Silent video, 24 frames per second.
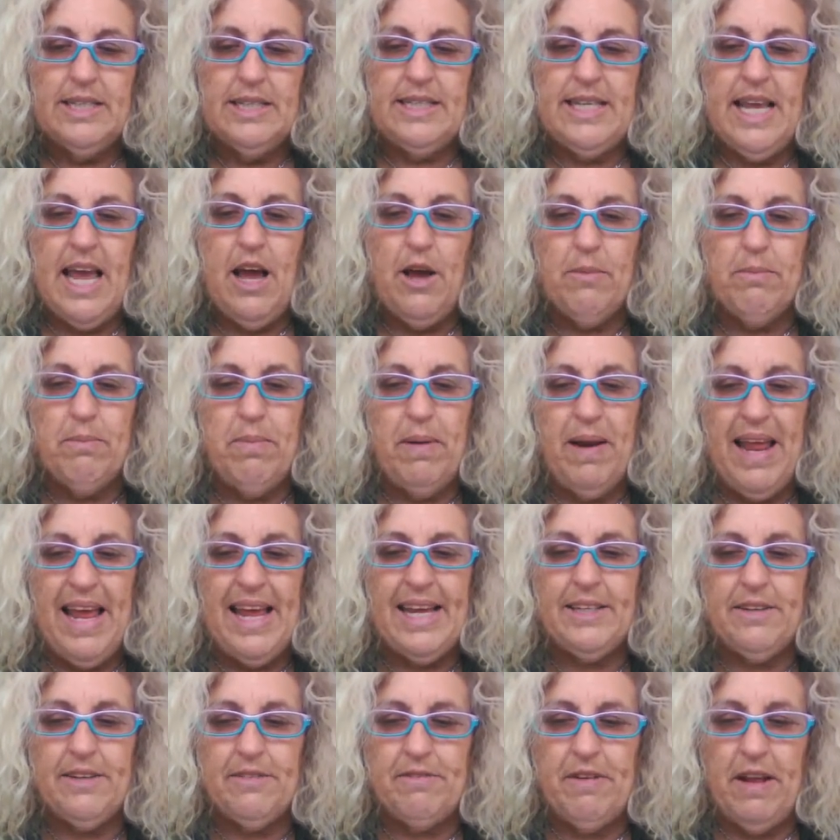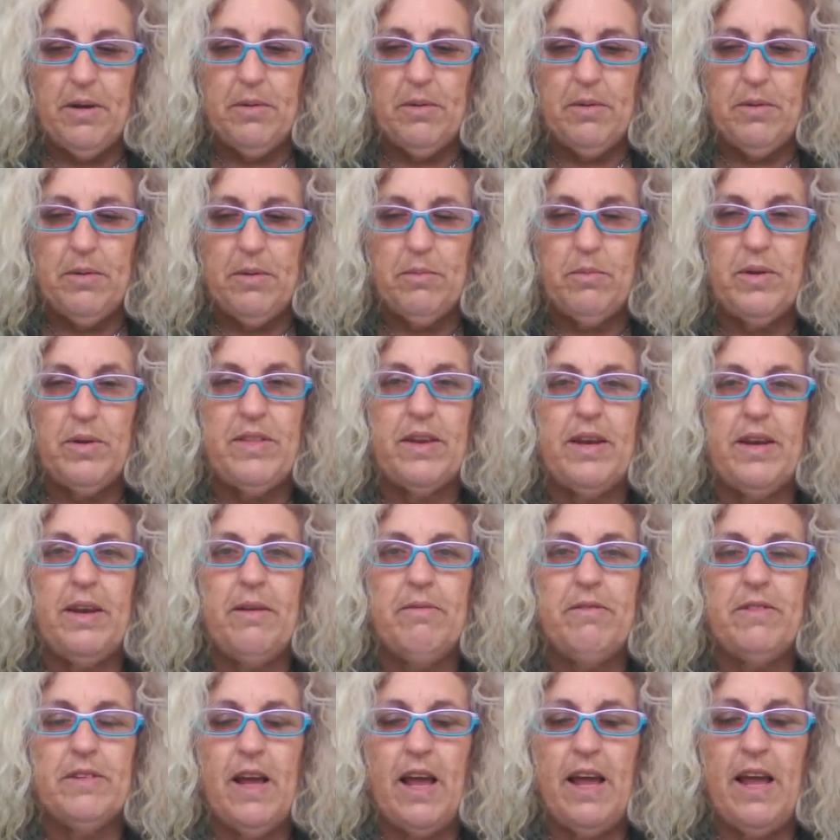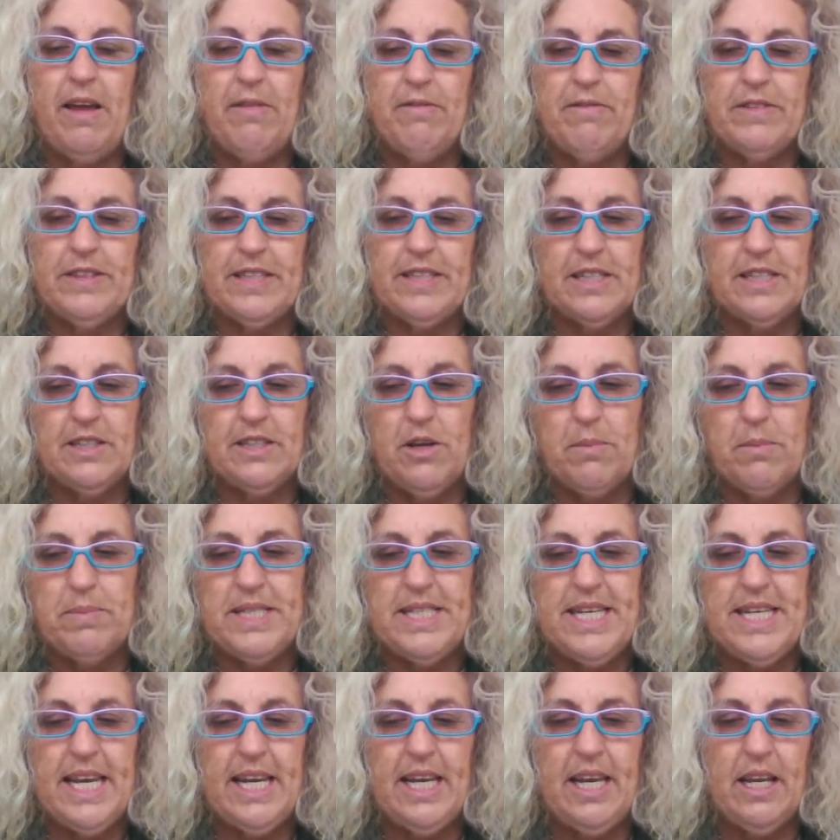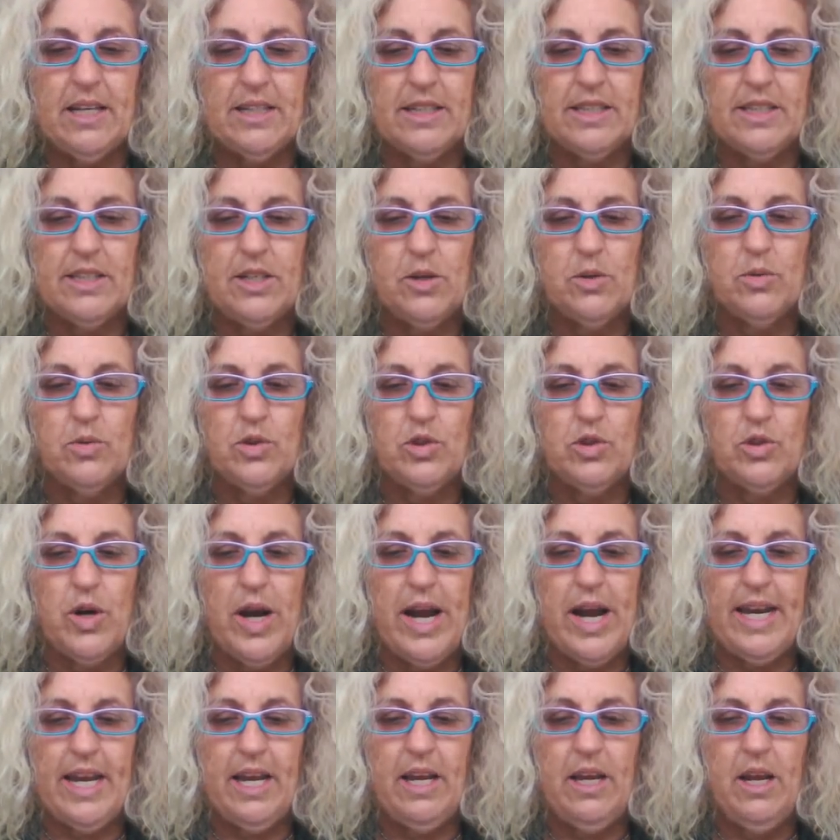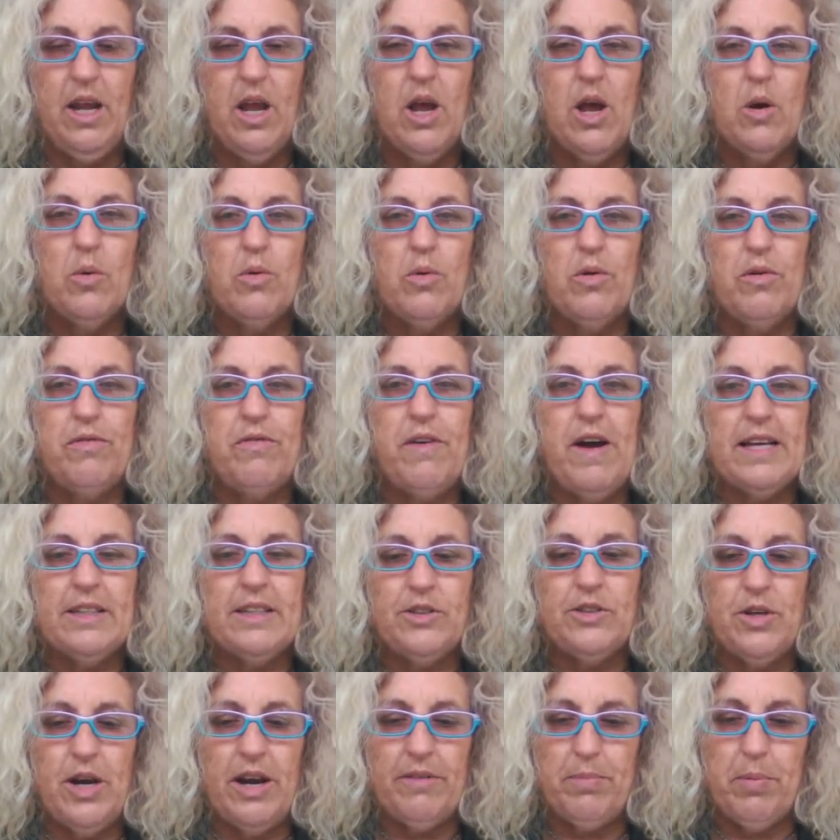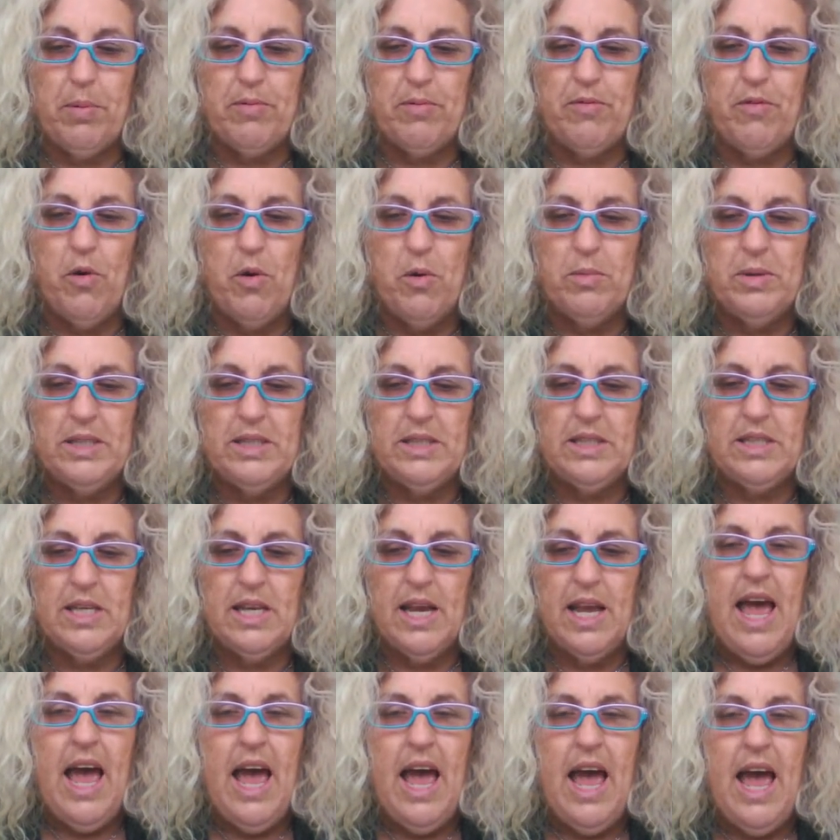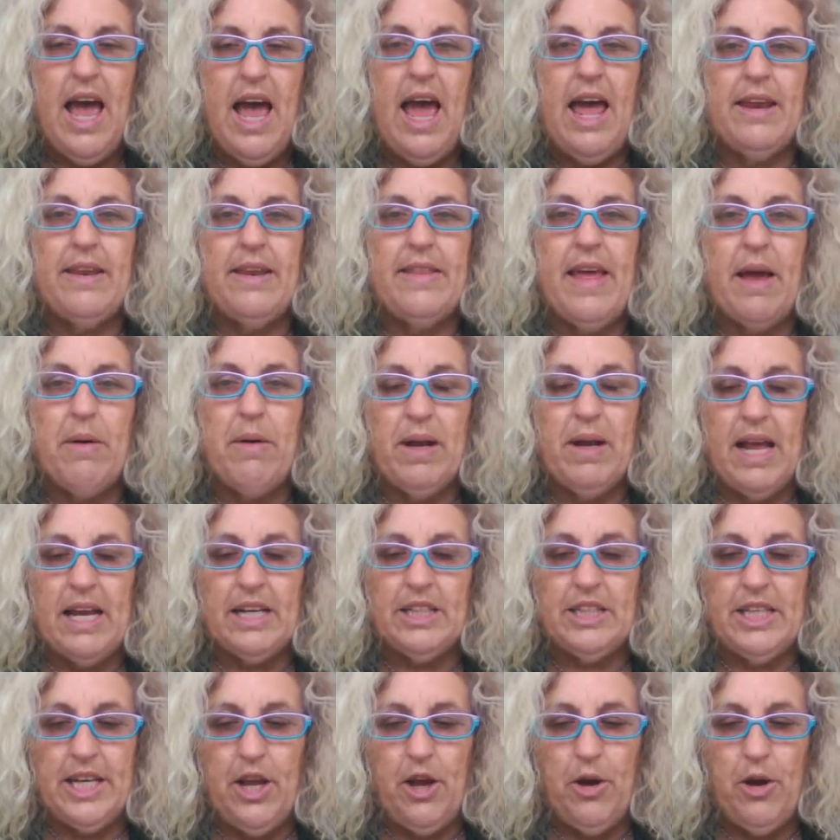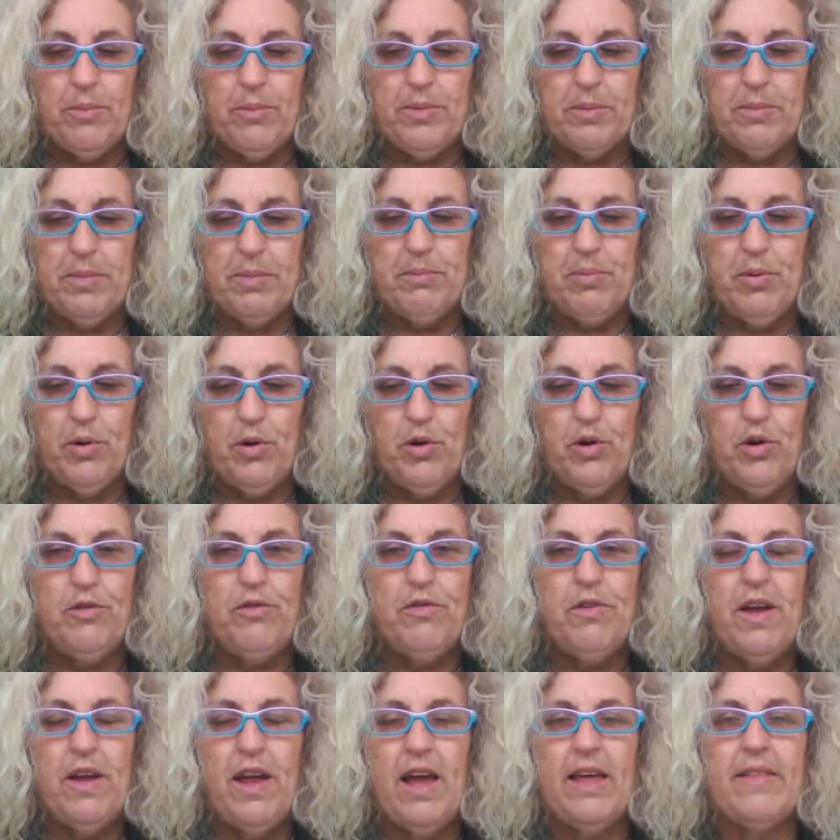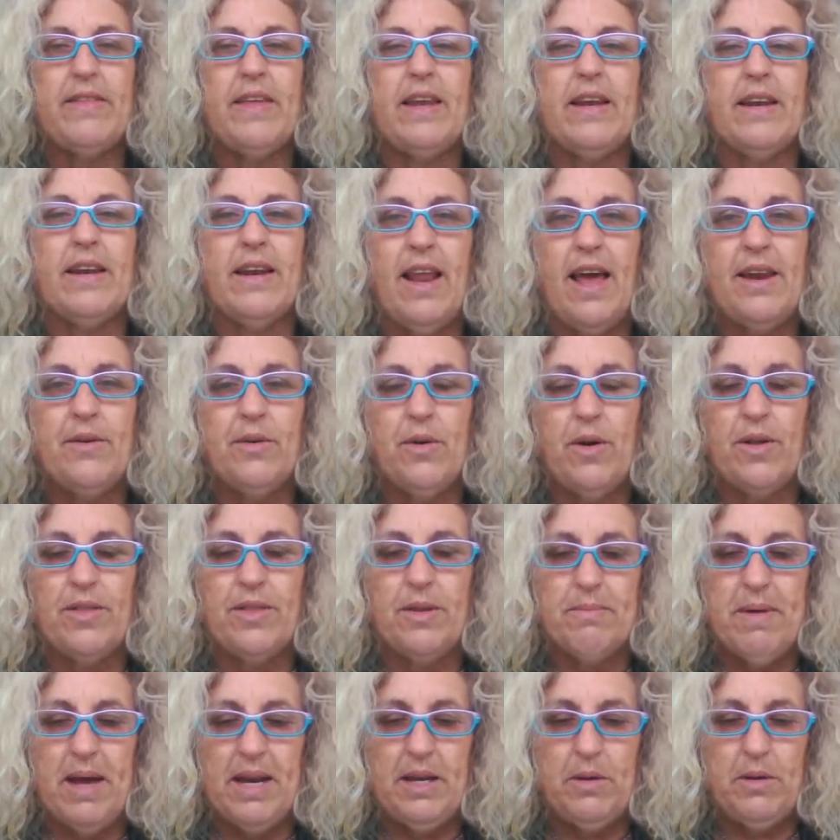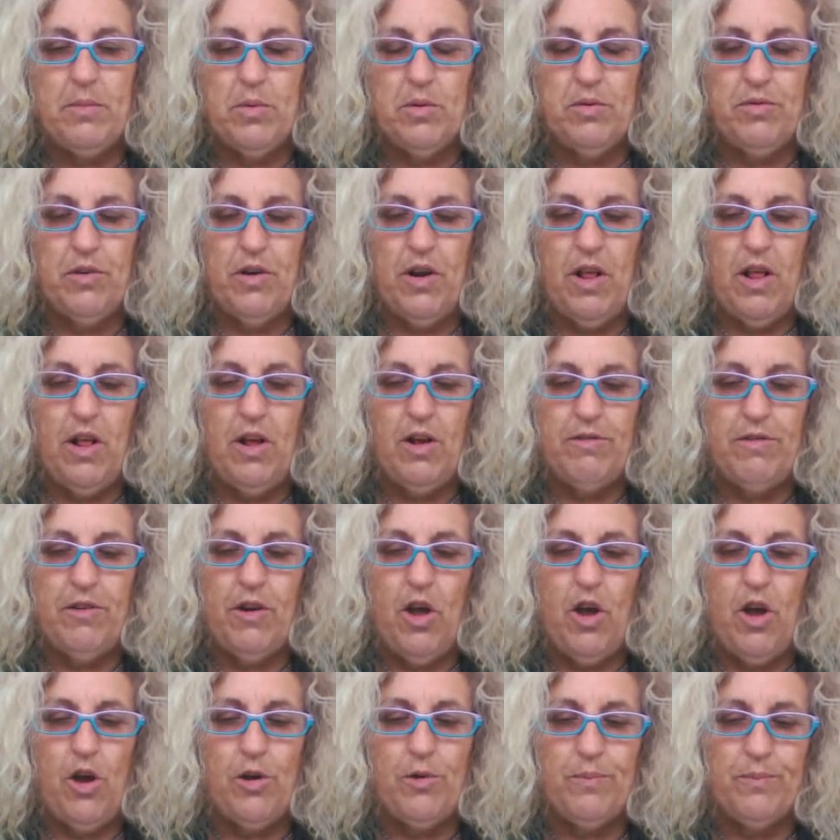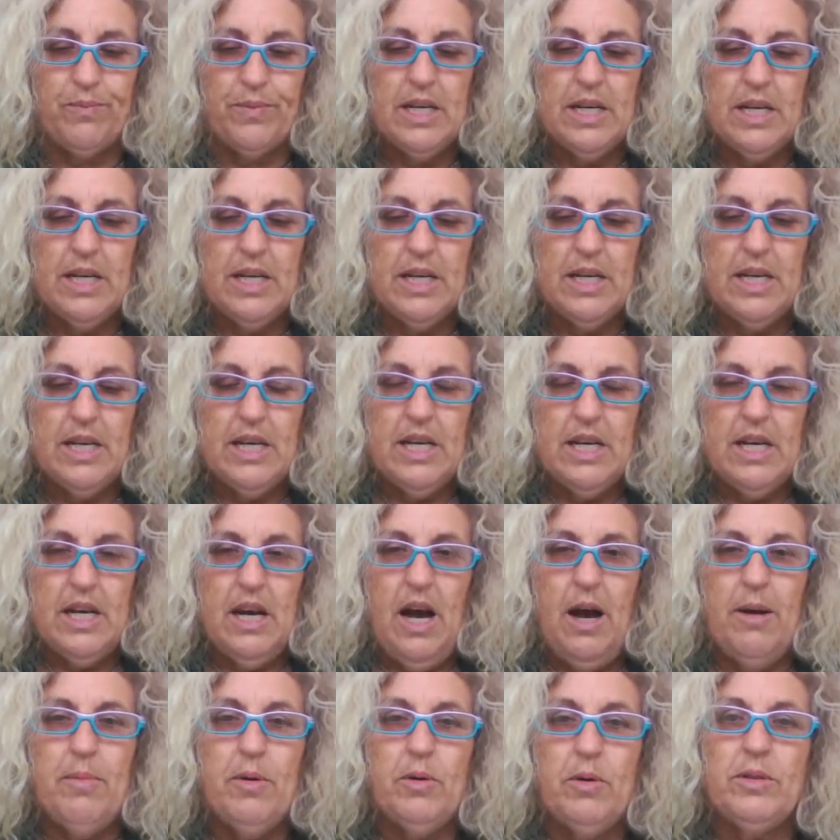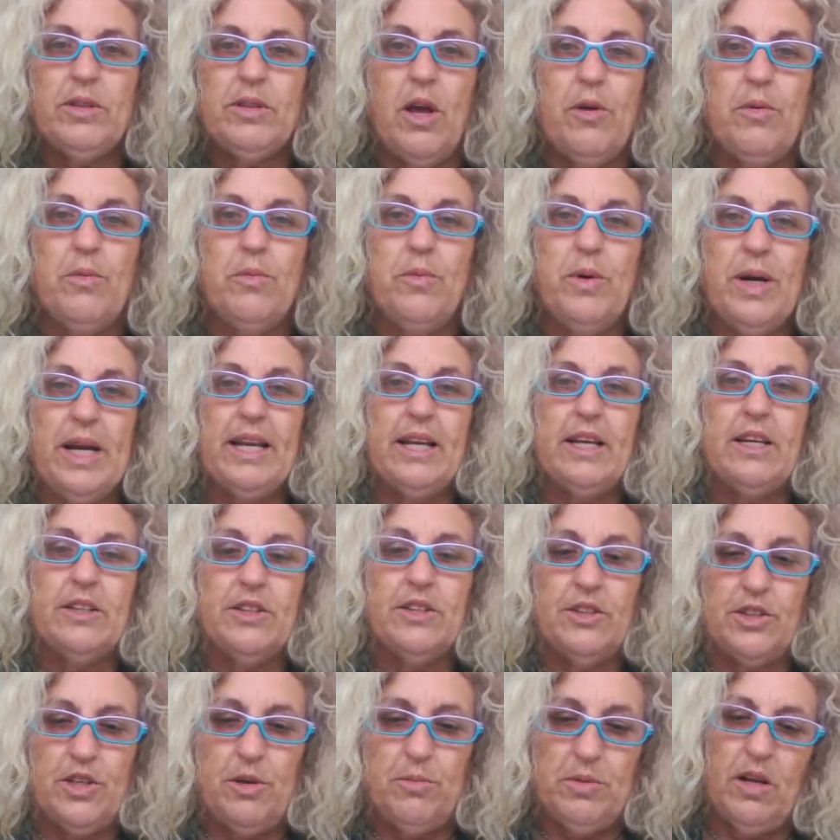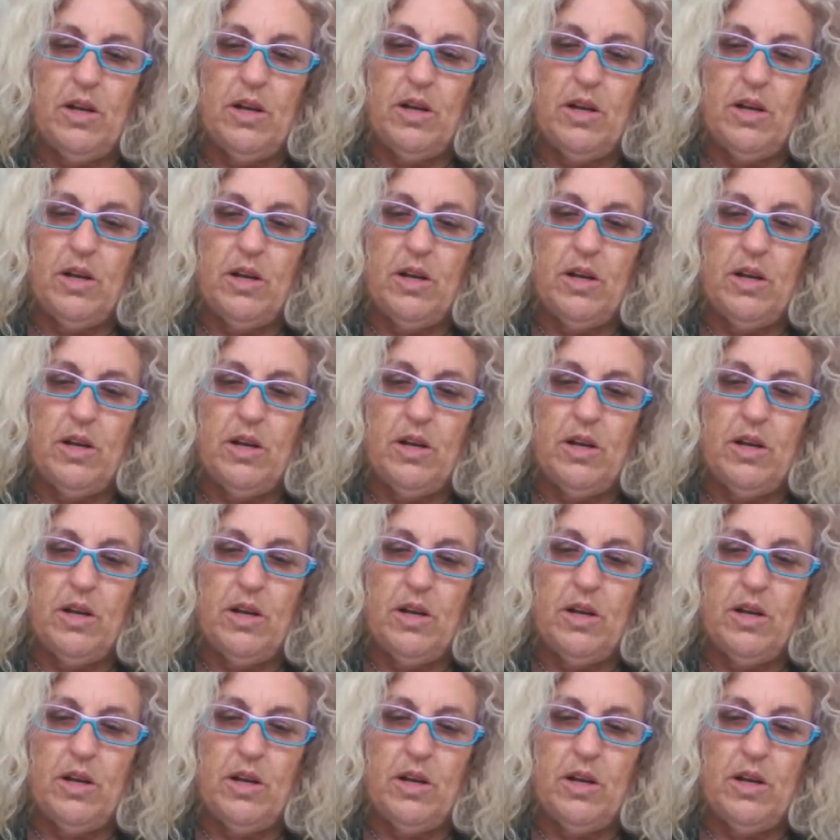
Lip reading: Sound plan development with an emphasis on particular skills training will fast track performance, and that will actually help them improve, and then later on the money will flow. I'm also really concerned with